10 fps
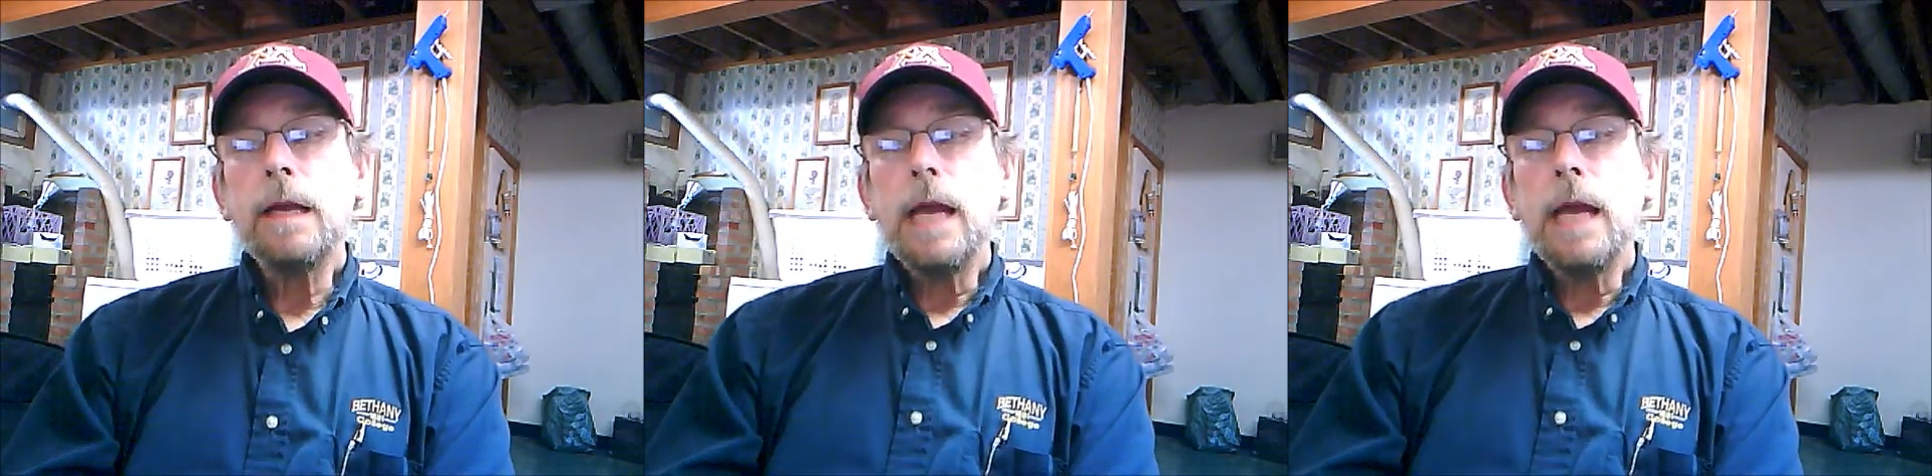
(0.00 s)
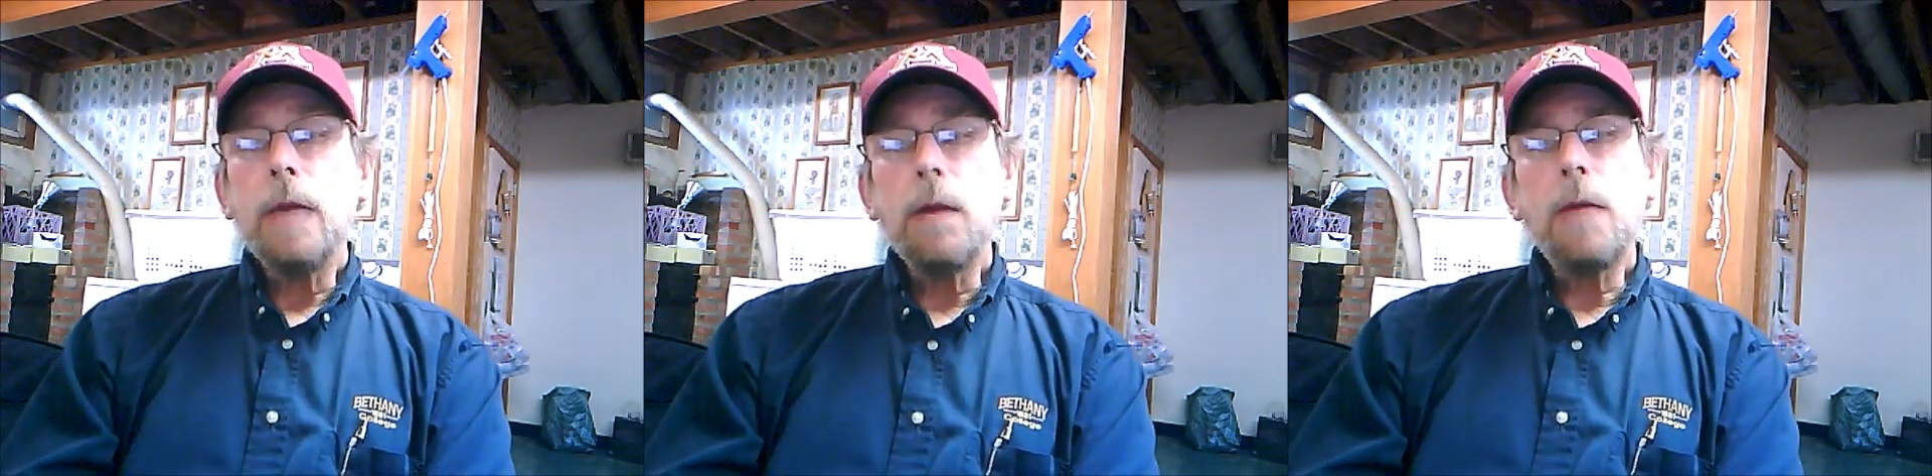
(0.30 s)

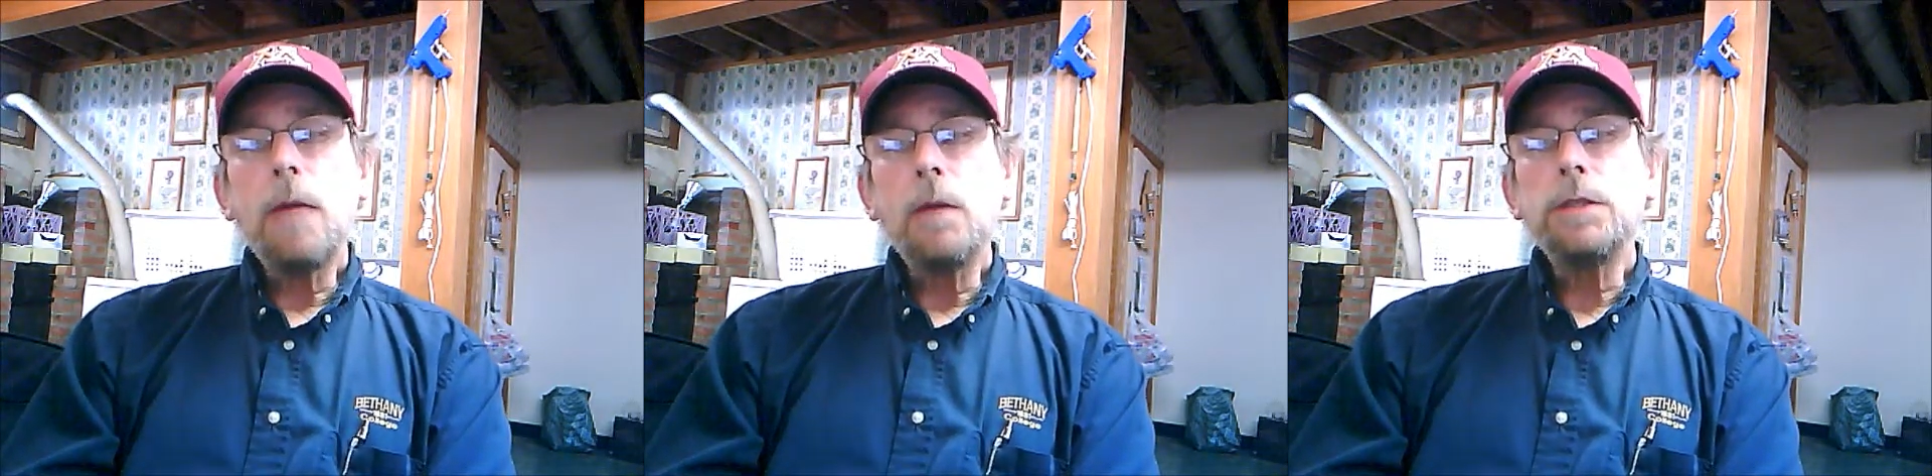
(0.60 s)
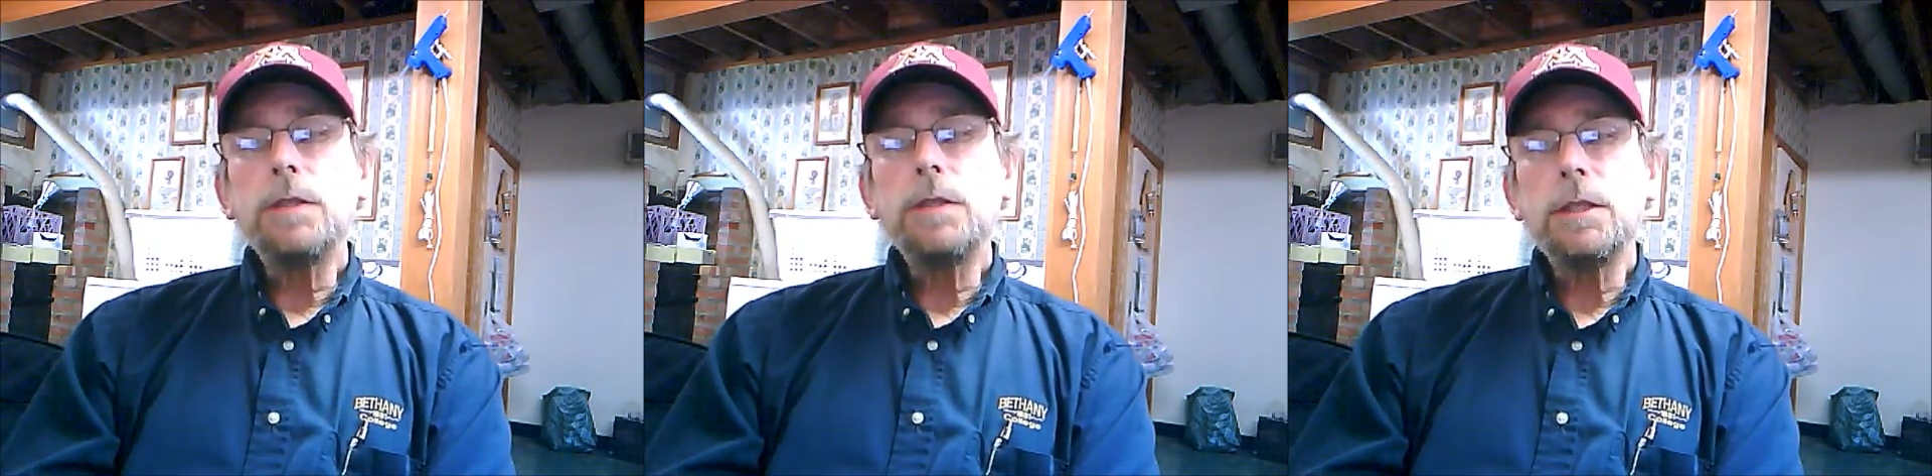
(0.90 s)
And what I want you
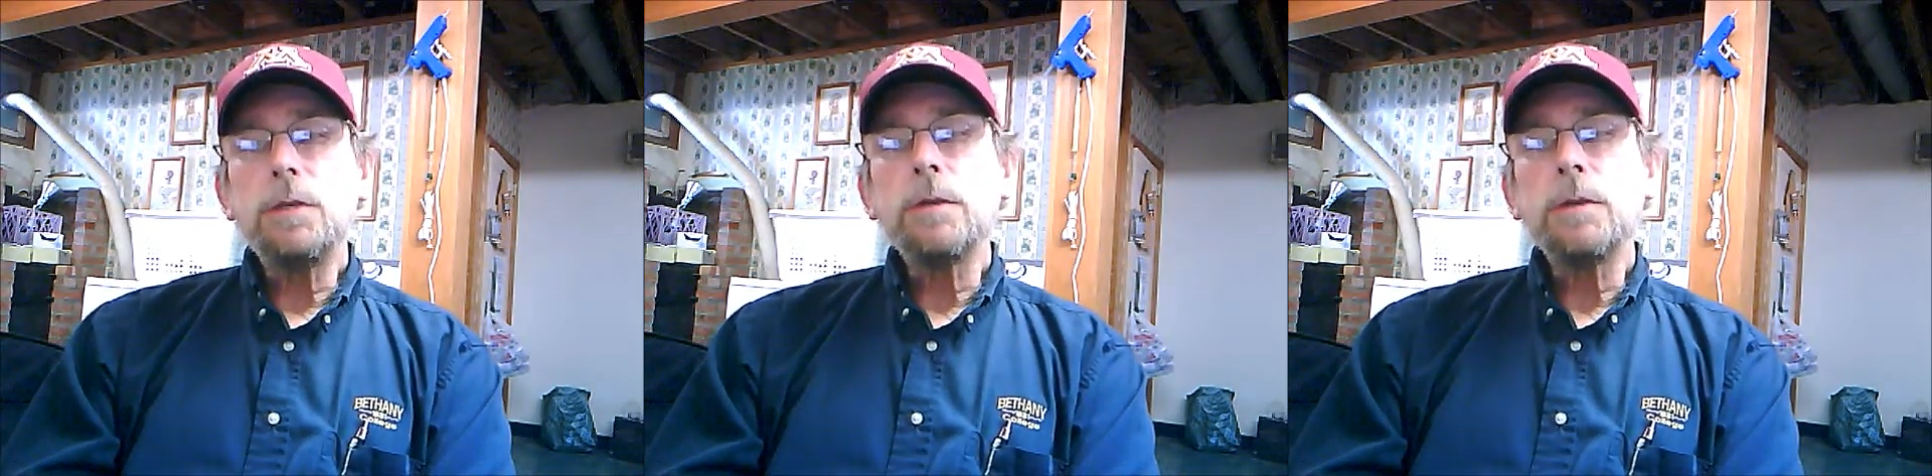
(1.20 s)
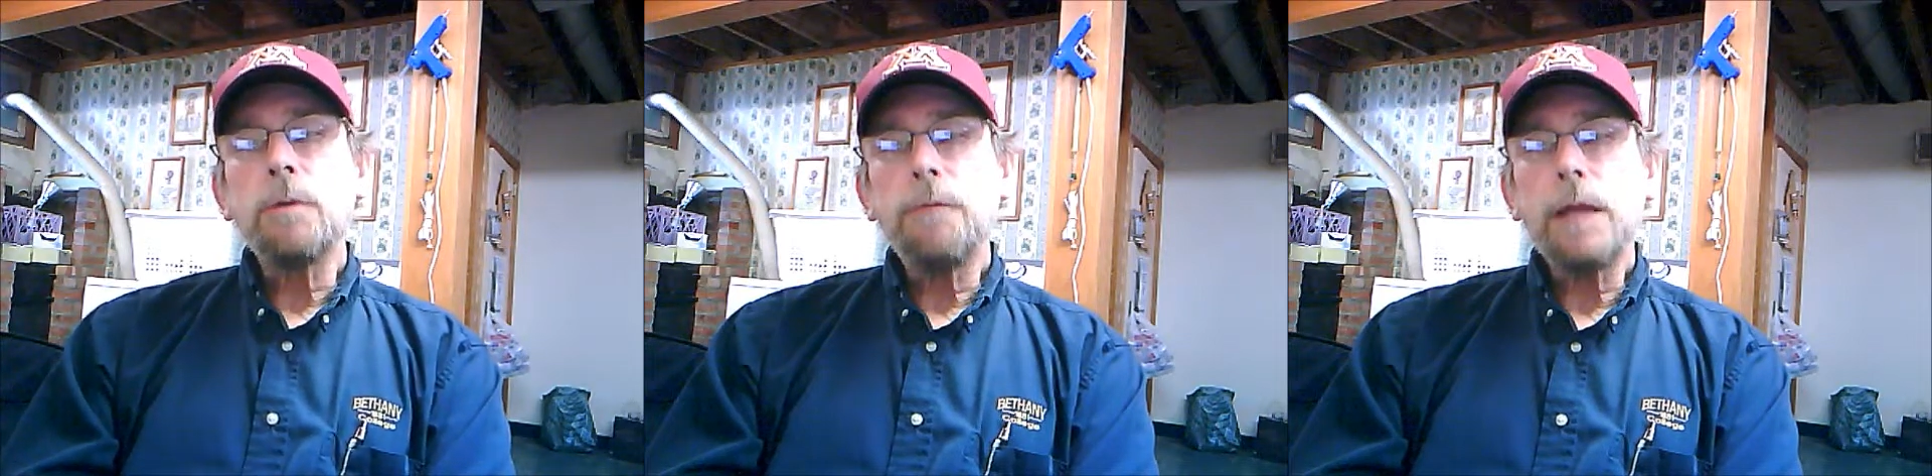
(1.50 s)
to do in the
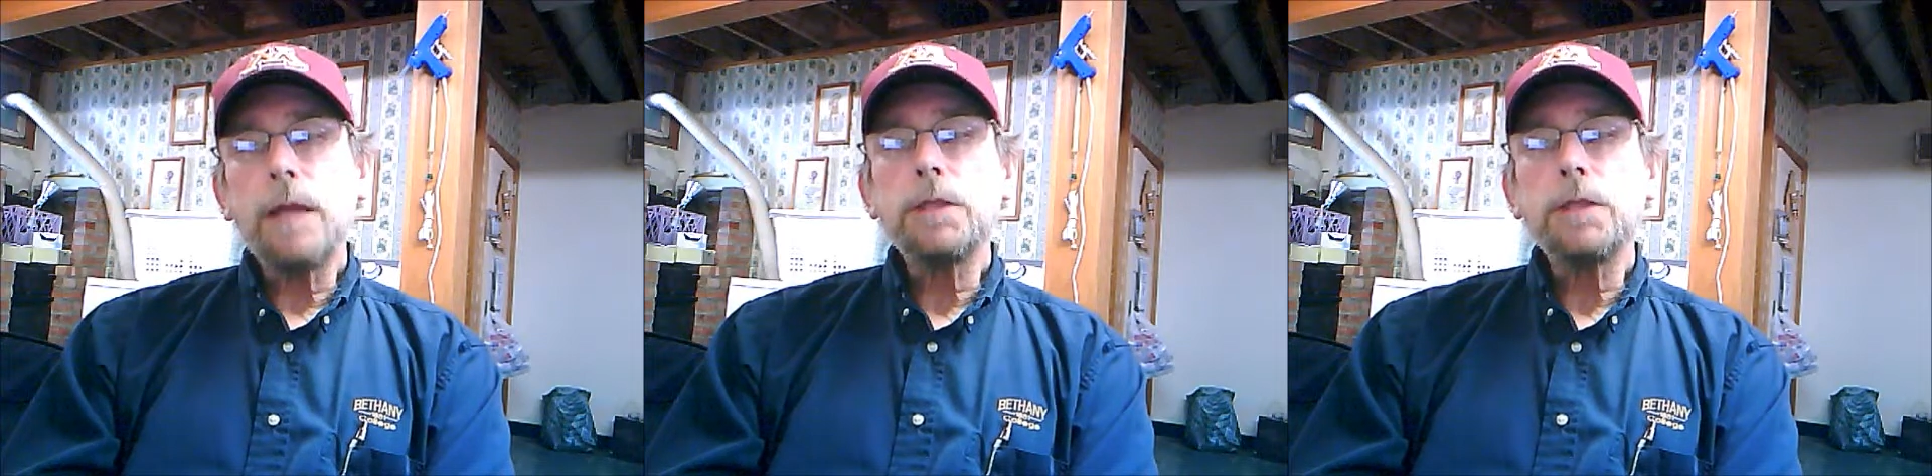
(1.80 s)
reflection